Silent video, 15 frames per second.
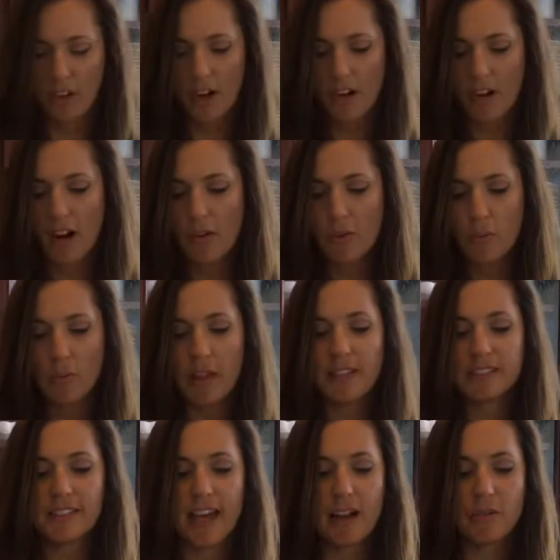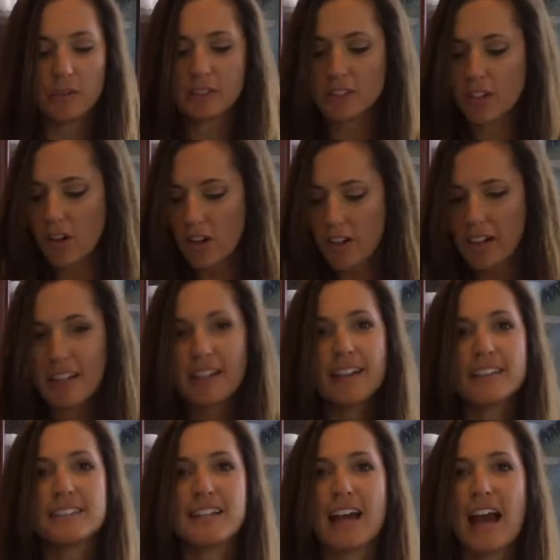Alright, well bless that one's hard. It
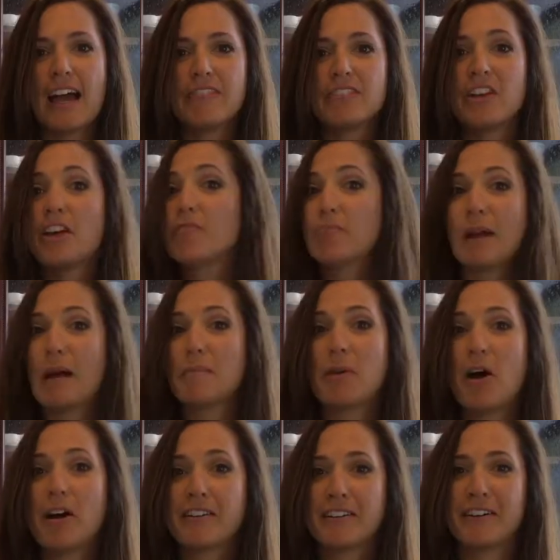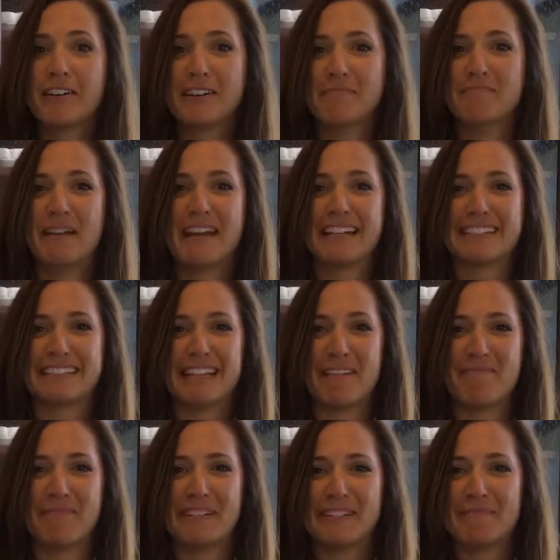doesn't have enough, but I'm not going to mix
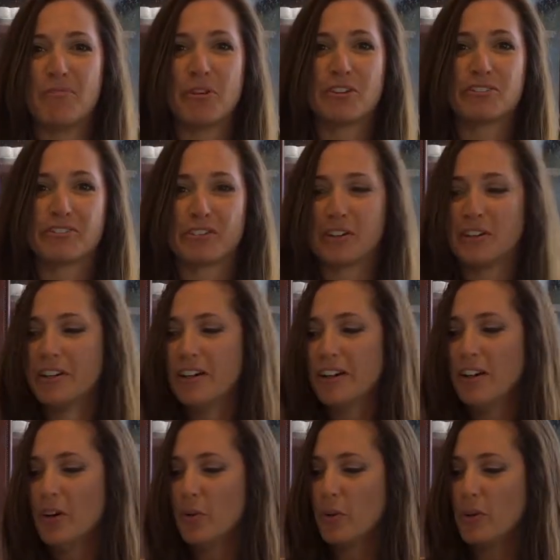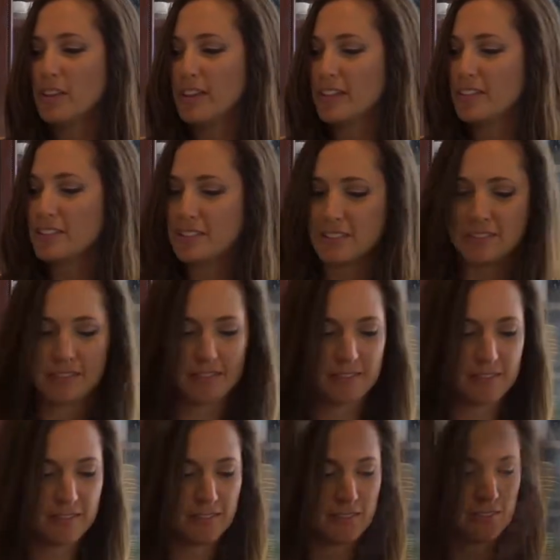up any more for one little.
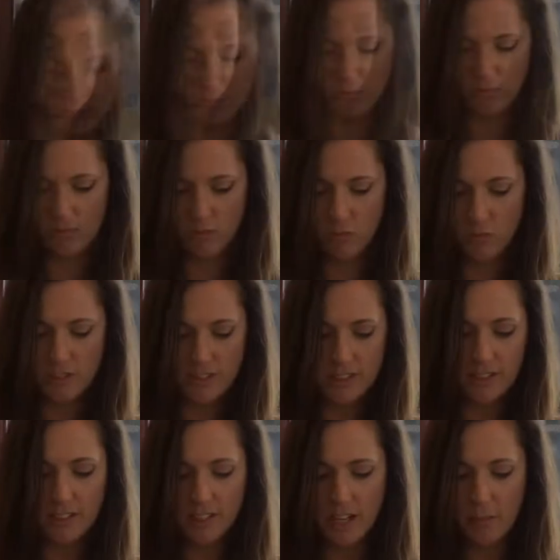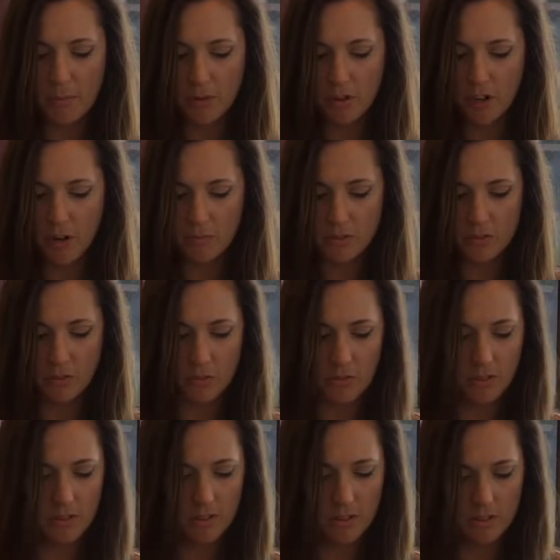We'll steal a couple of crumbs from
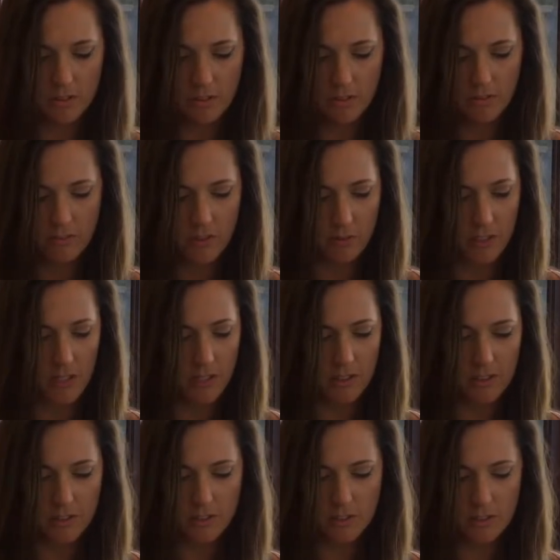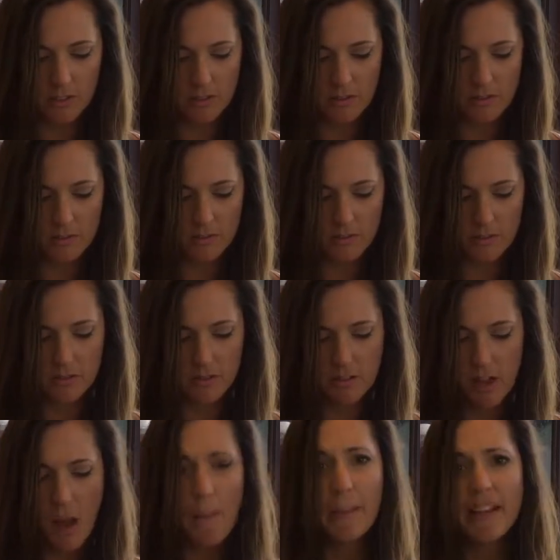the others.
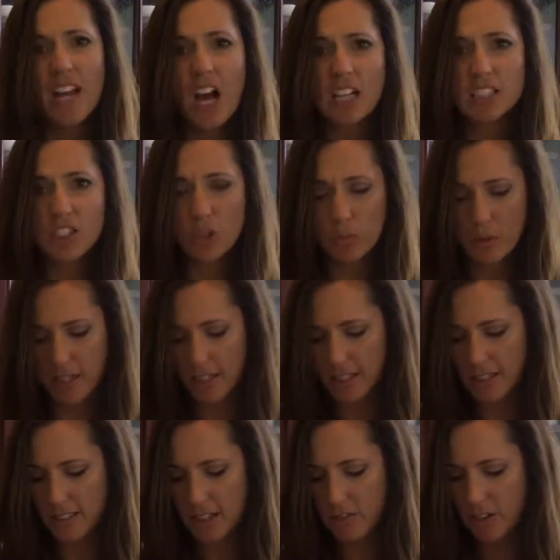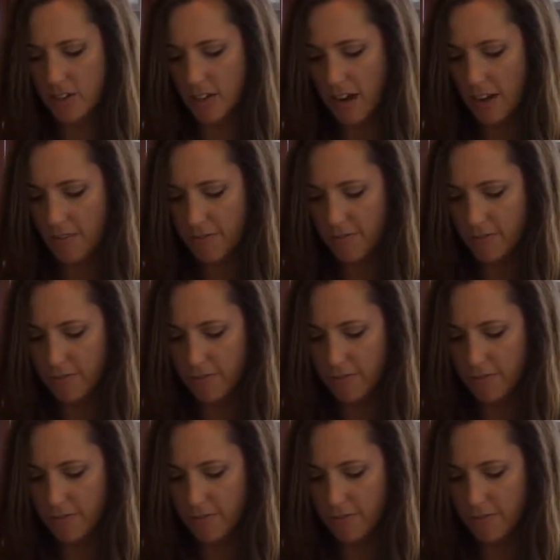But not too many because I'd rather have